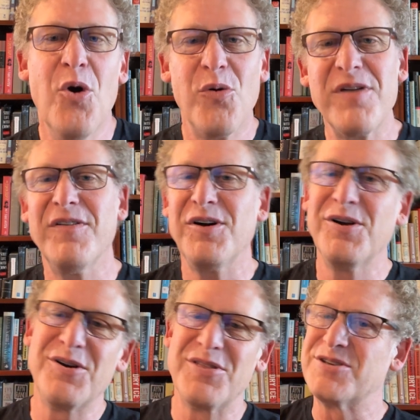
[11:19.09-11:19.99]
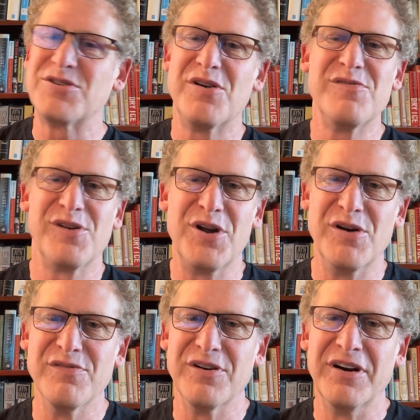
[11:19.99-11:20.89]
We've all heard this over and
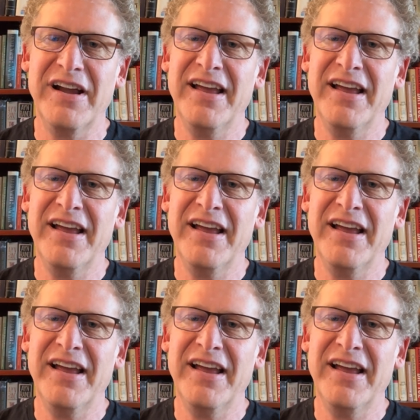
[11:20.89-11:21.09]
over,